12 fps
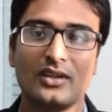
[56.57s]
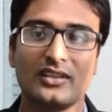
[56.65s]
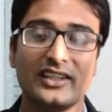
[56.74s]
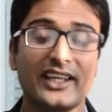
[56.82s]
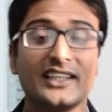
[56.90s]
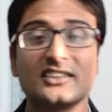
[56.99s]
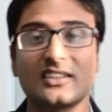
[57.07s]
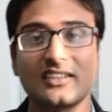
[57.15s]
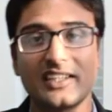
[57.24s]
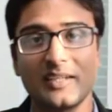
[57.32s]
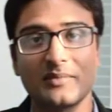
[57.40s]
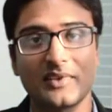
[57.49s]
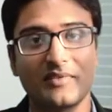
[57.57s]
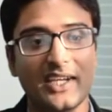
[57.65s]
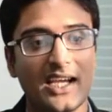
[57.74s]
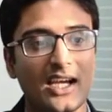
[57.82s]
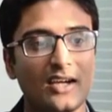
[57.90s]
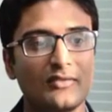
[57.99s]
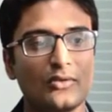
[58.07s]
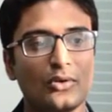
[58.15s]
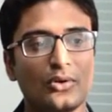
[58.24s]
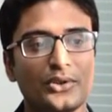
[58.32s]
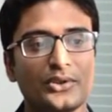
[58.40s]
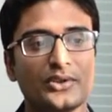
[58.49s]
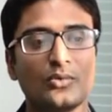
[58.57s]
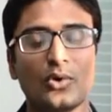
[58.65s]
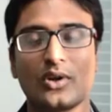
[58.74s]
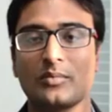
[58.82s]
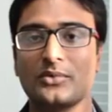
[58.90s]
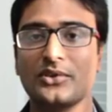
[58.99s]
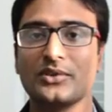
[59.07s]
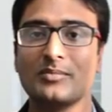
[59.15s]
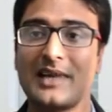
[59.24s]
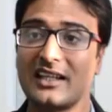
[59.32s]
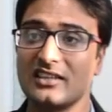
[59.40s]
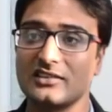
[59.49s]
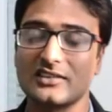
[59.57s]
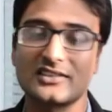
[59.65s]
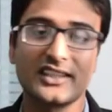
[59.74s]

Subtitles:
the HR team that we have, or you could walk up to your managers,